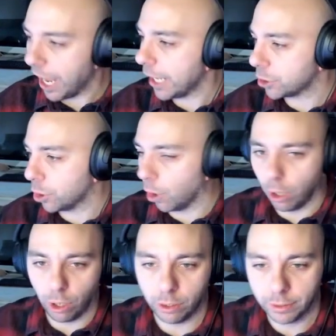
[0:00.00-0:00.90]
texture
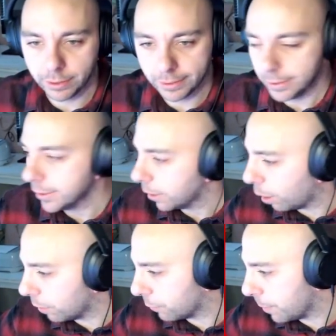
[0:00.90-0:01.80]

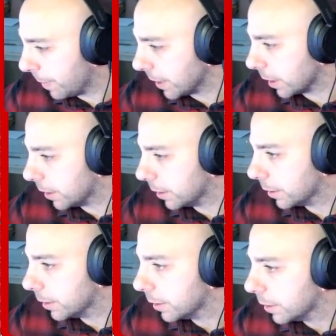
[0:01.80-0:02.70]
on Freepik.
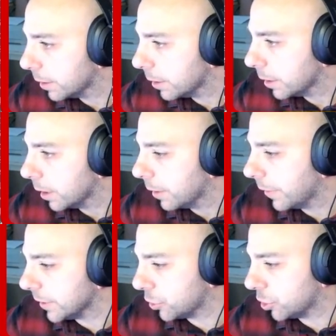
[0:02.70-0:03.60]

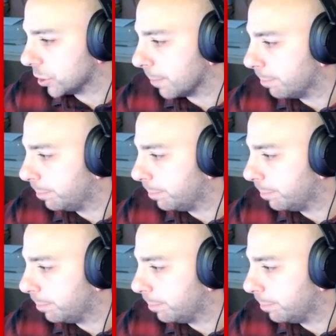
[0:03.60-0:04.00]
That's just a